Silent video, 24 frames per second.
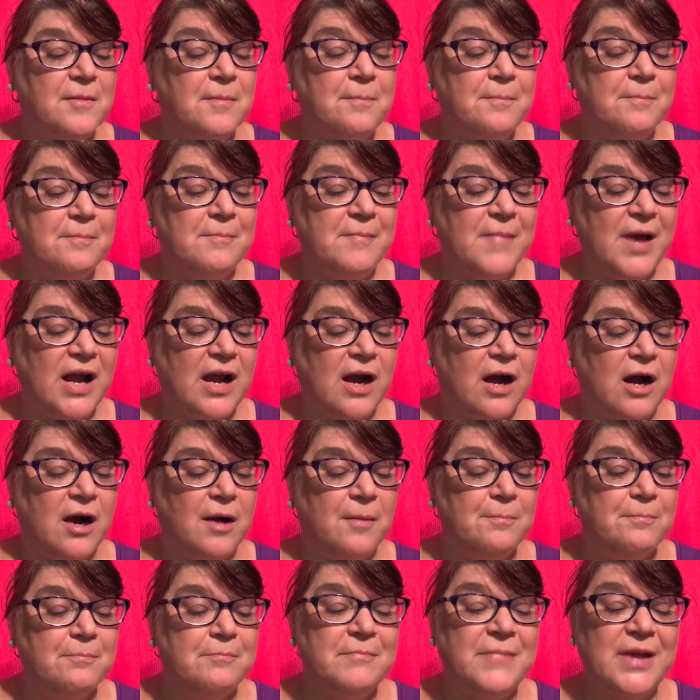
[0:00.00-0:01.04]

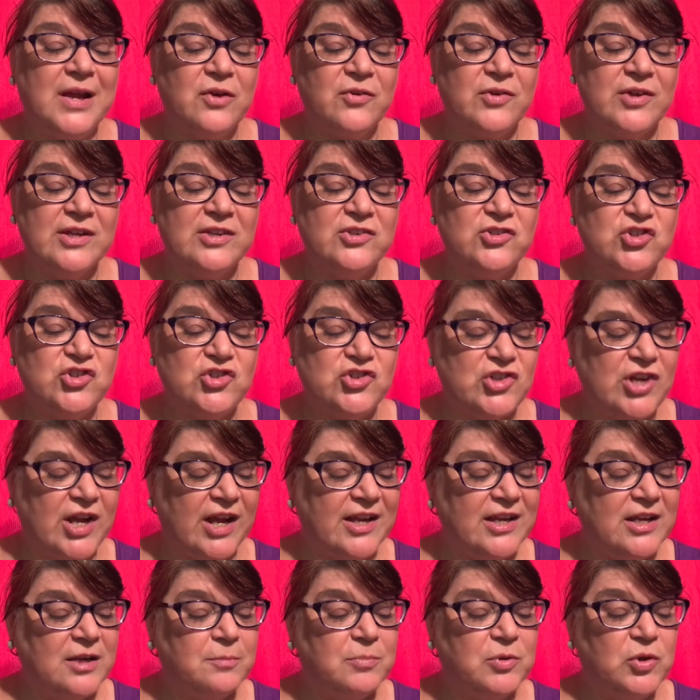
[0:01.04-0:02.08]
Mary's
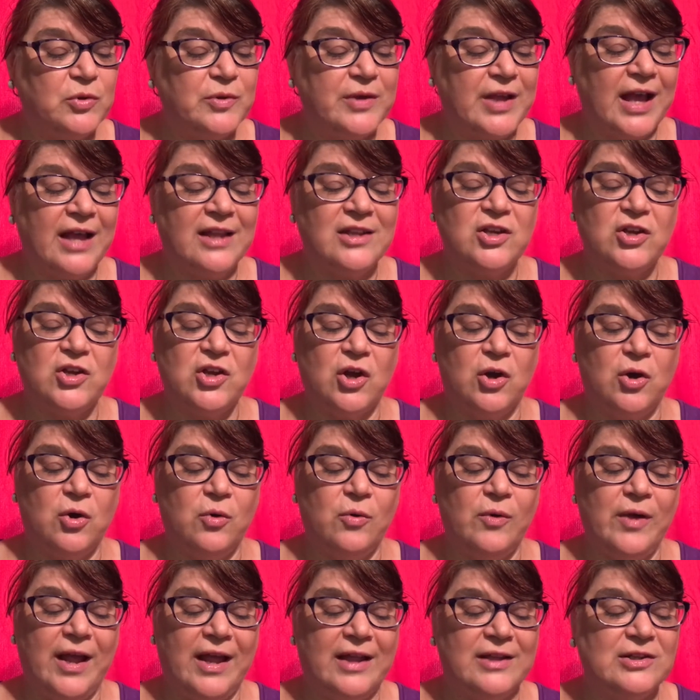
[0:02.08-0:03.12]
china blue
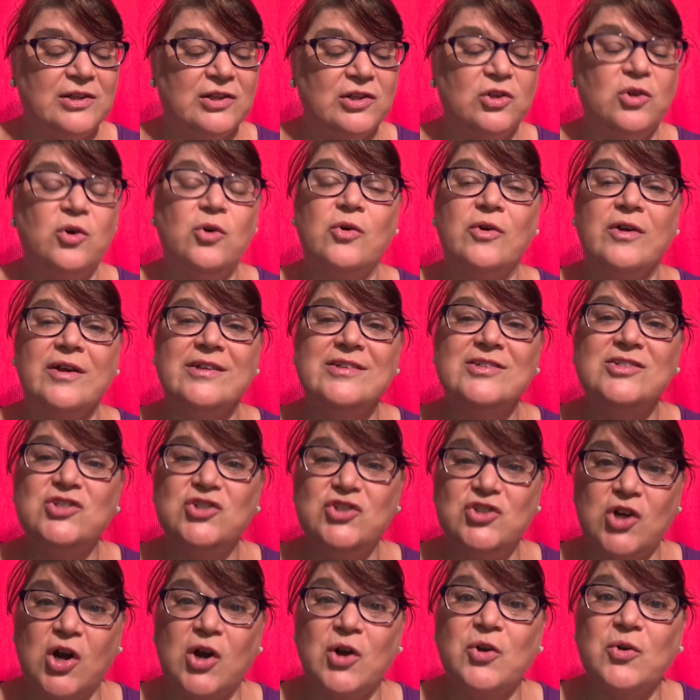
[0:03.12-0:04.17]
calico and Laura's
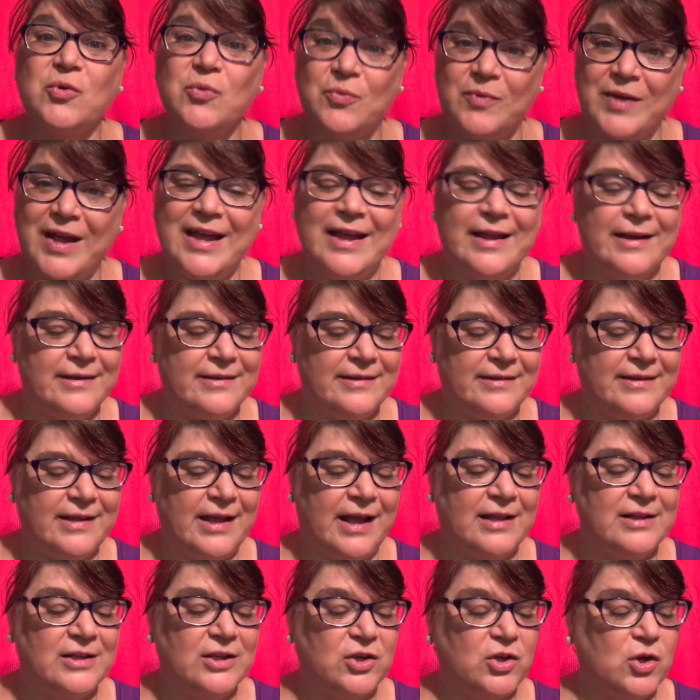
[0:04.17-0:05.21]
dark red
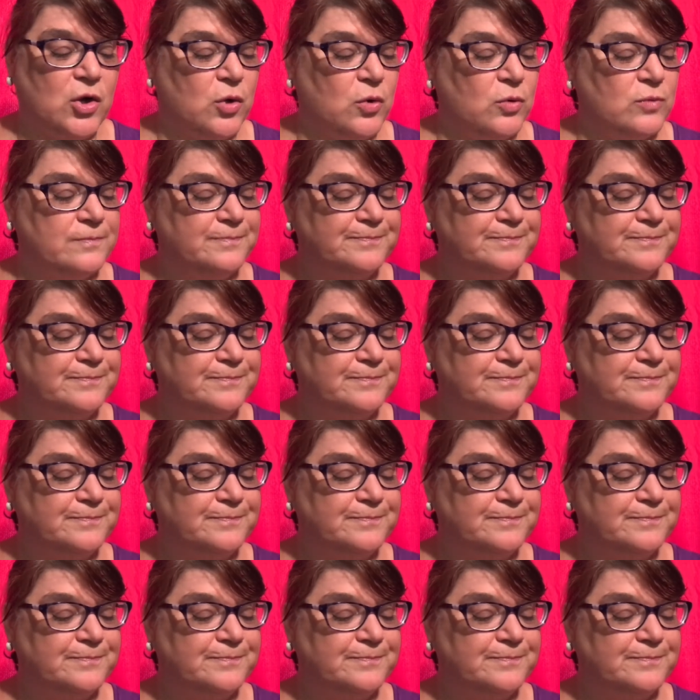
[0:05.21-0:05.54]
calico.